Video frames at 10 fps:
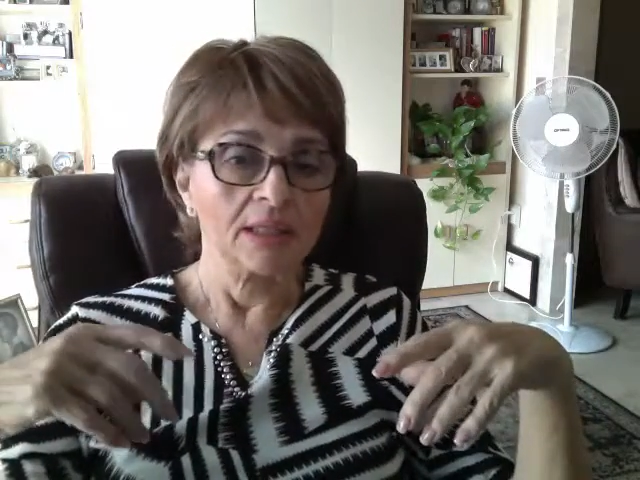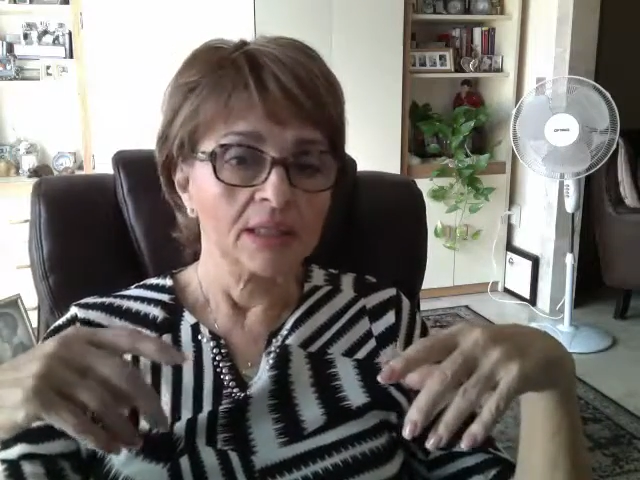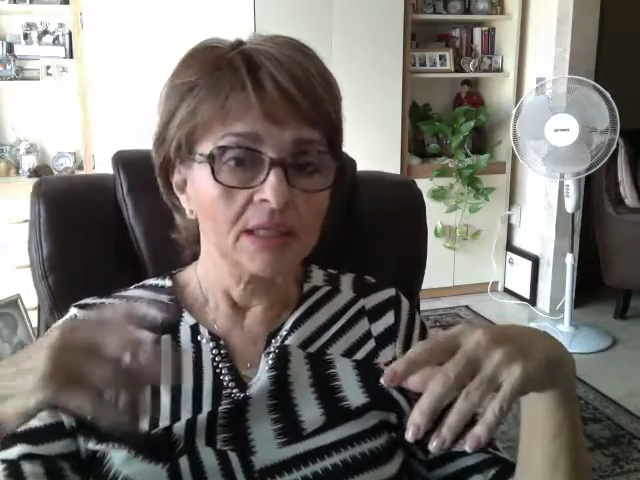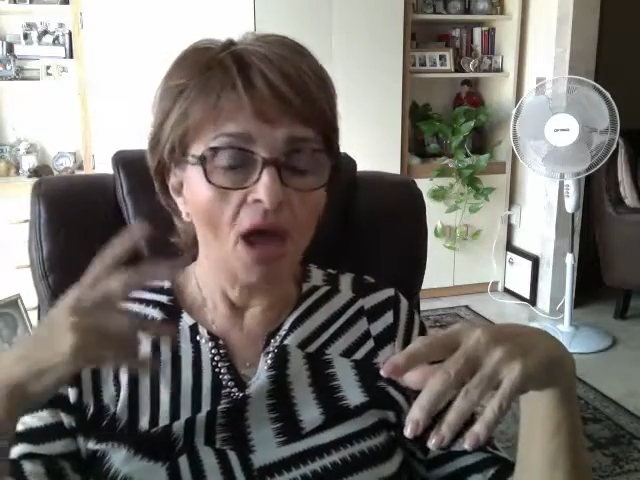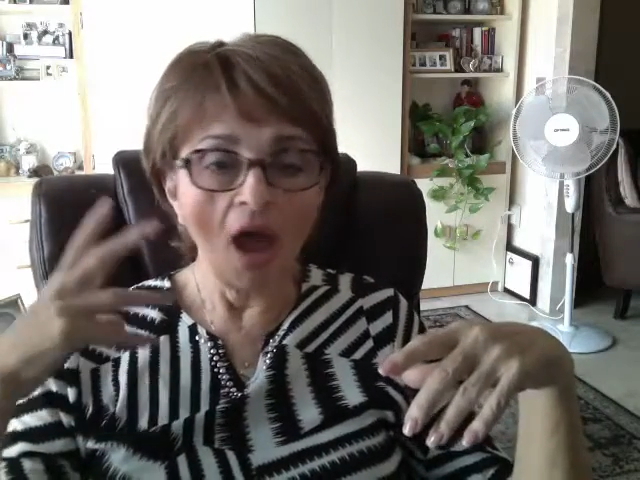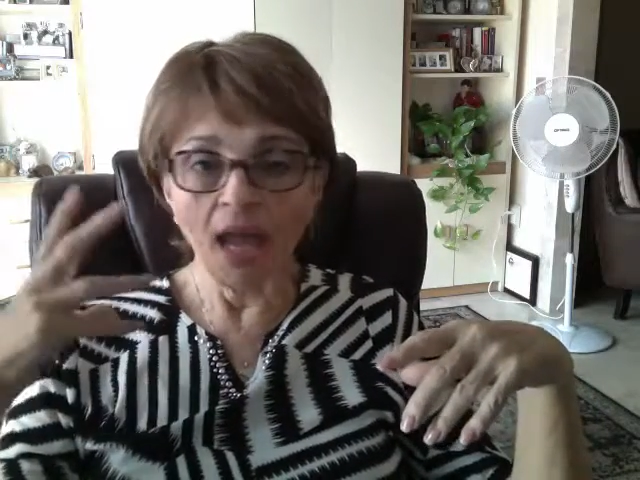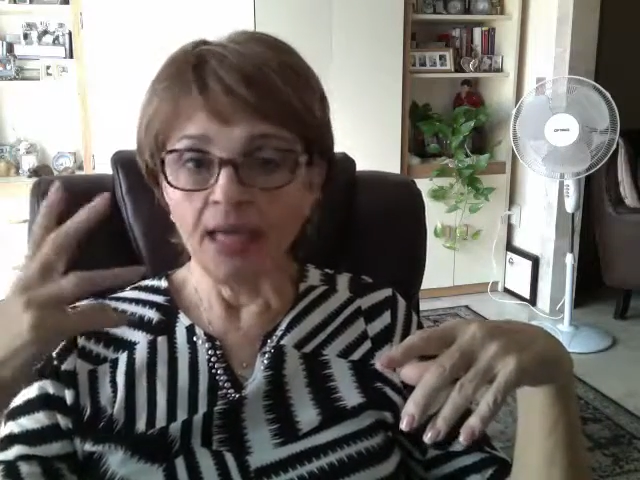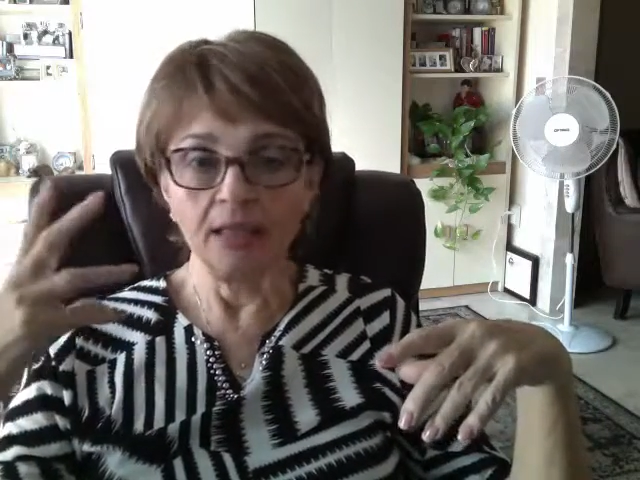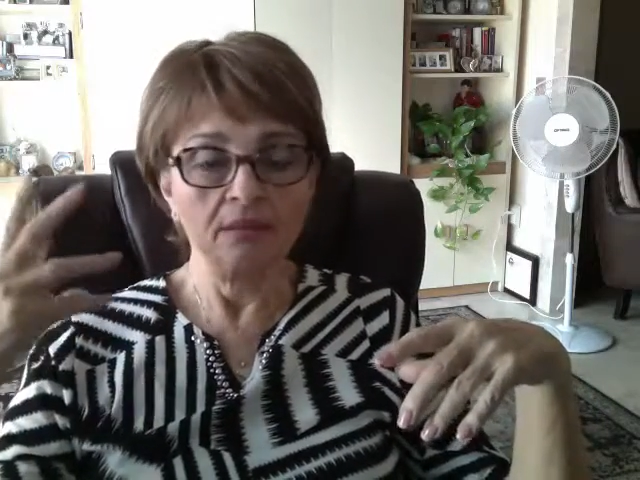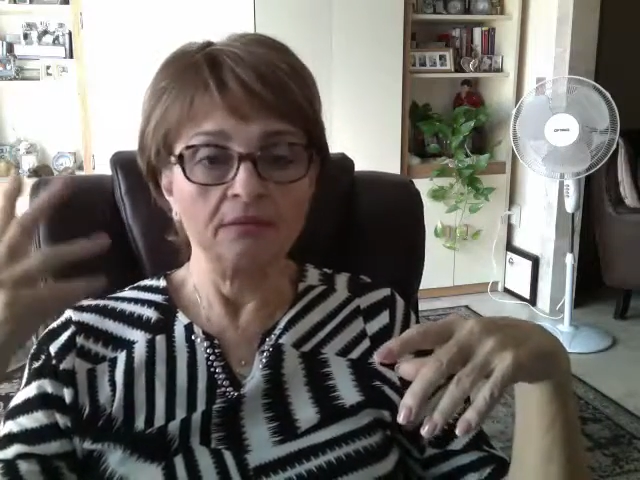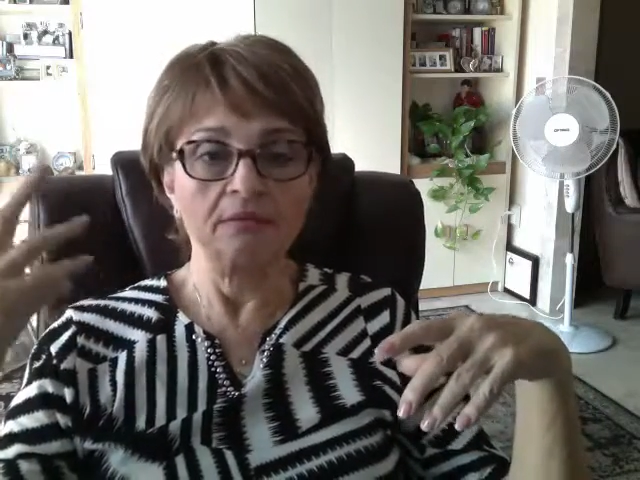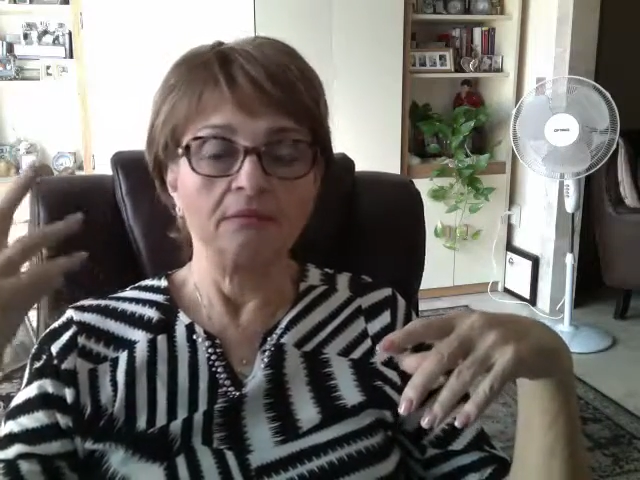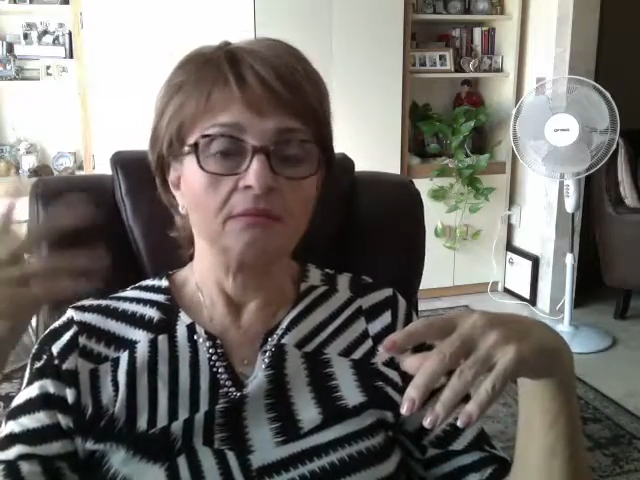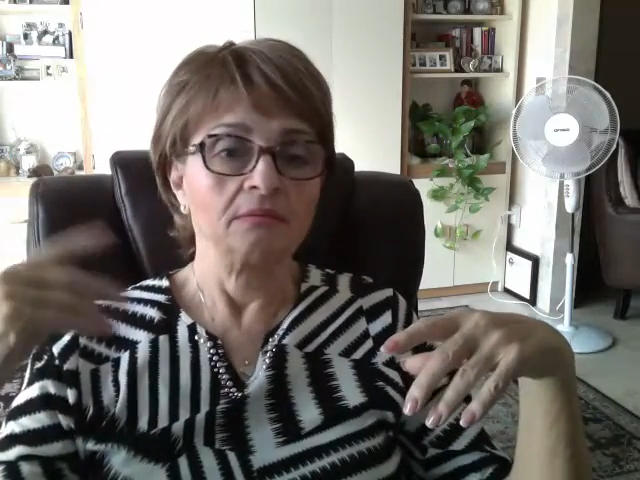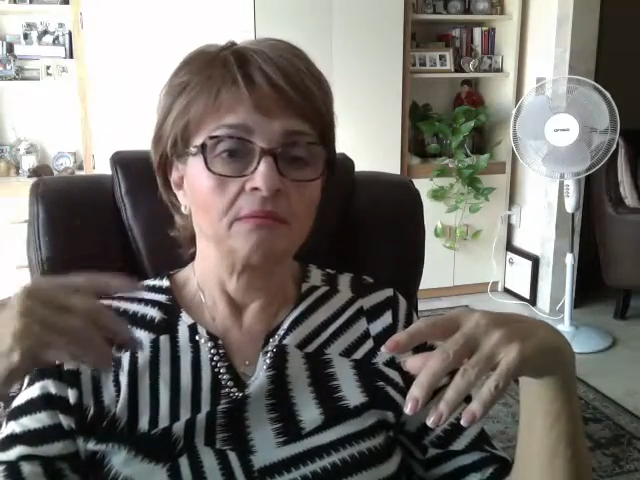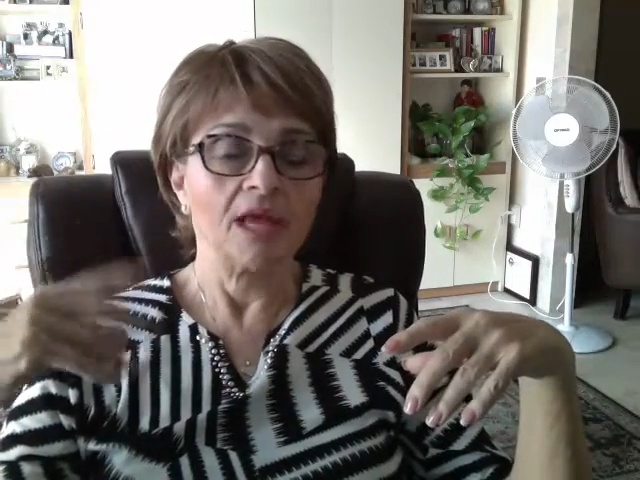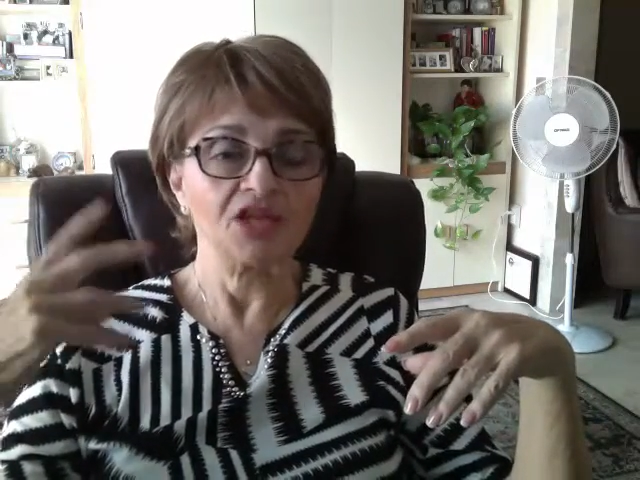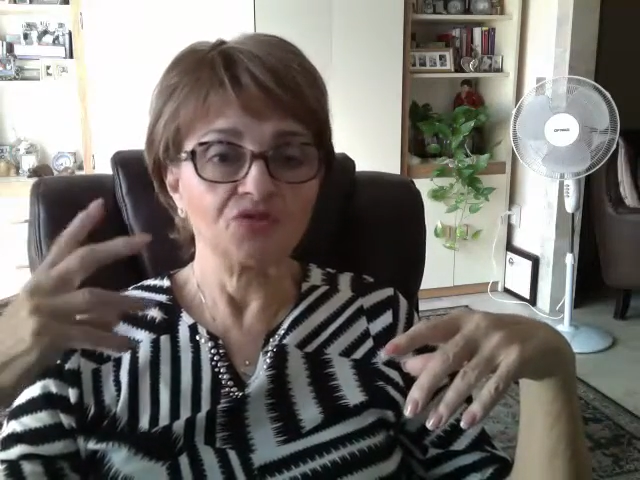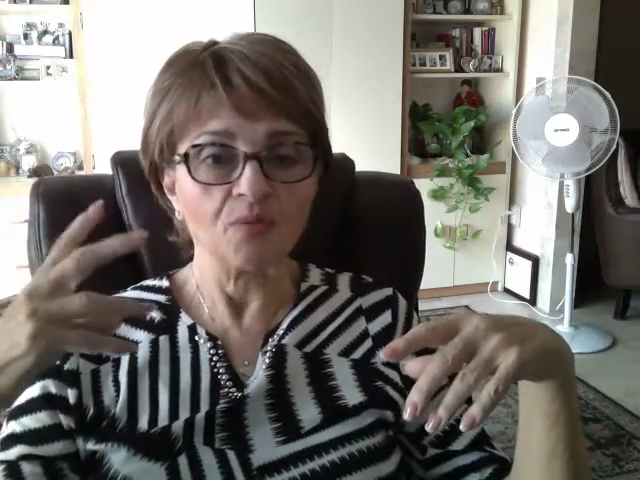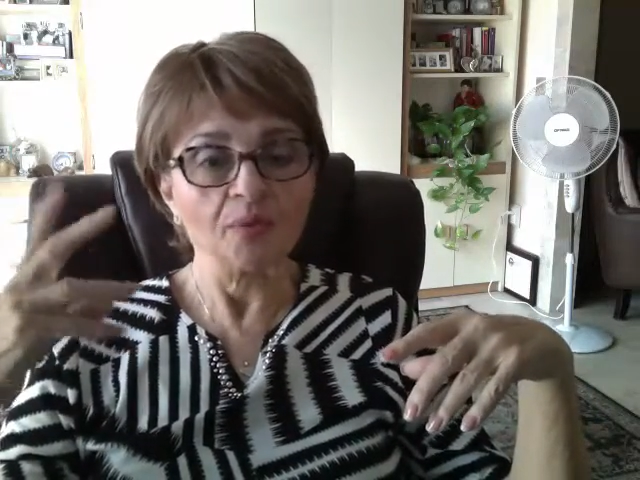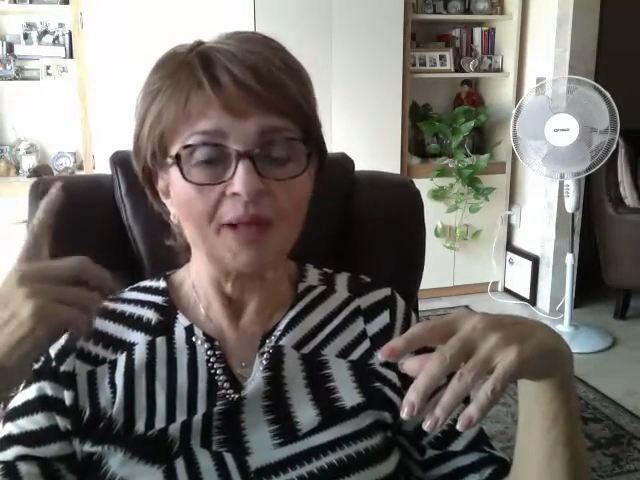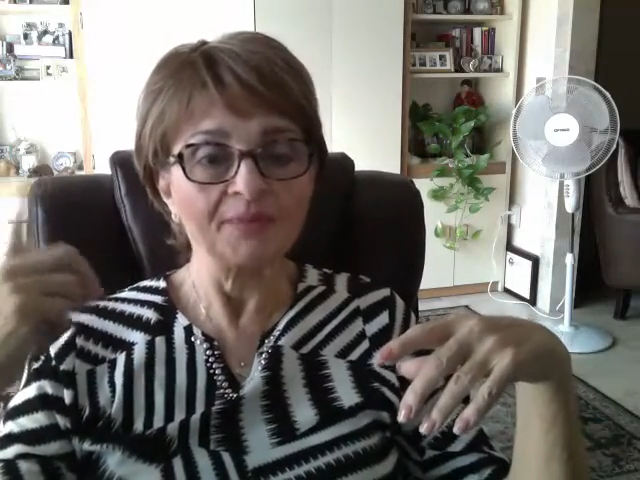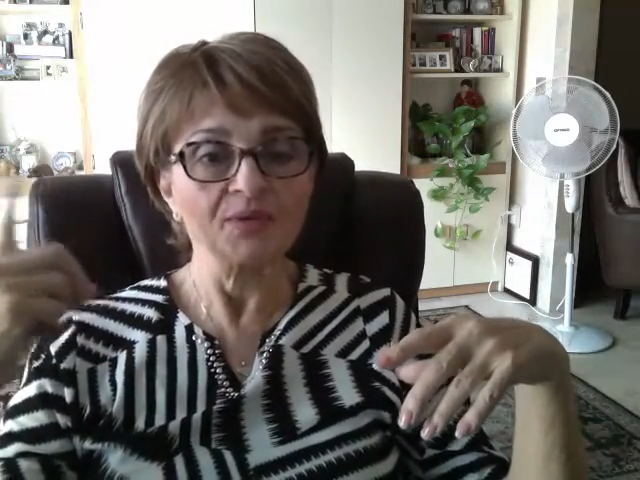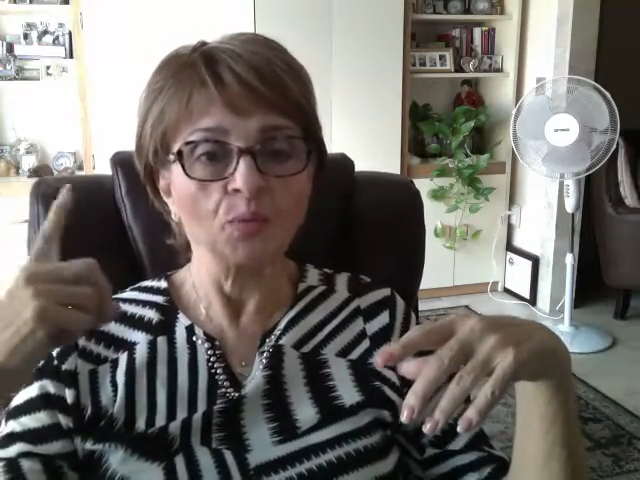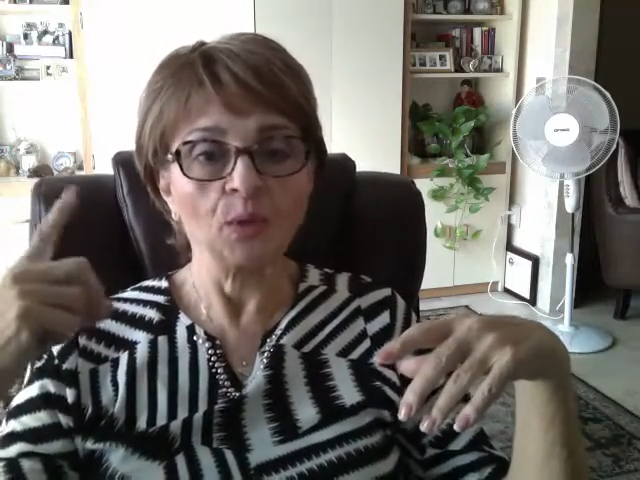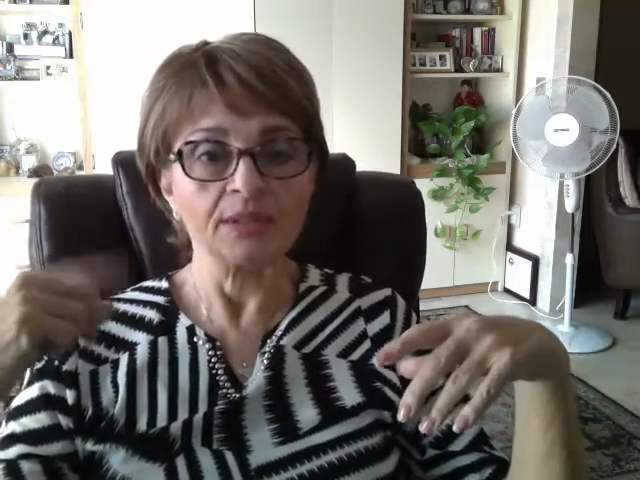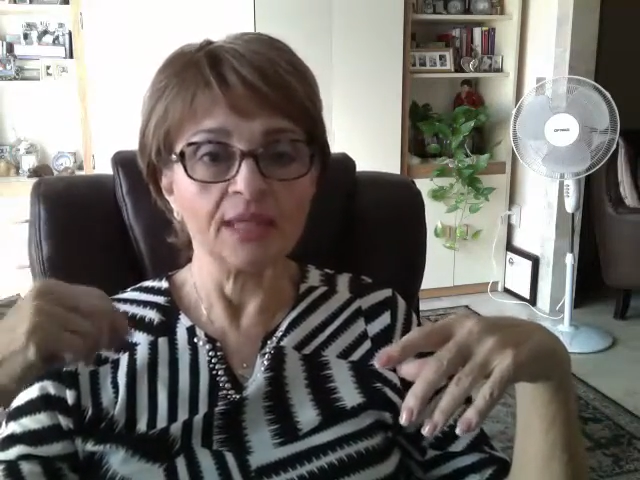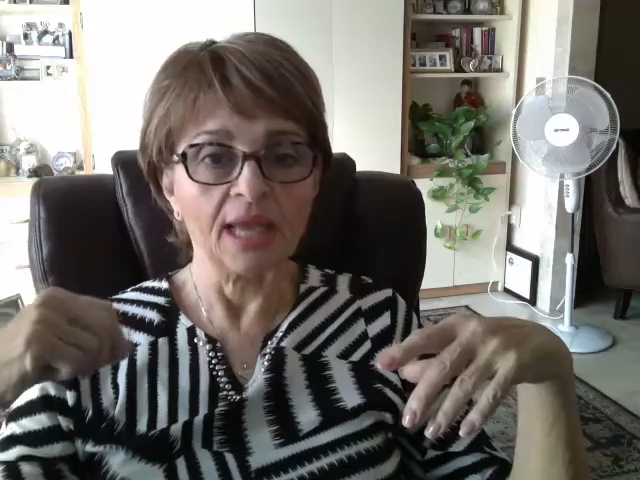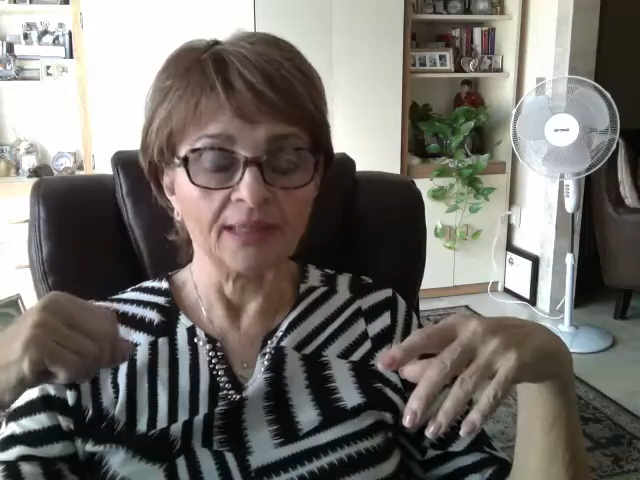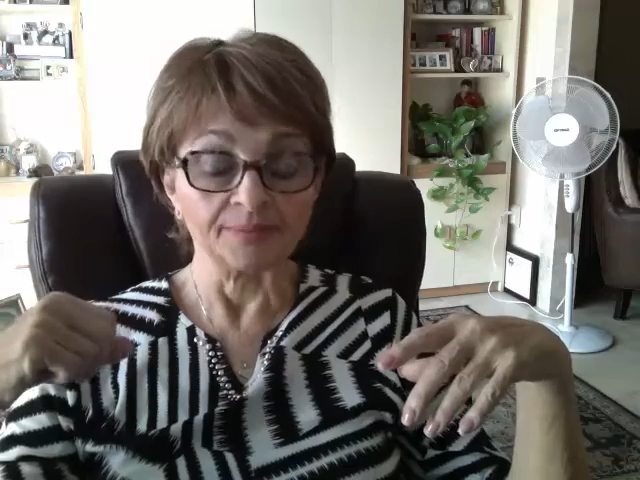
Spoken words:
9 ice cream pops in one day.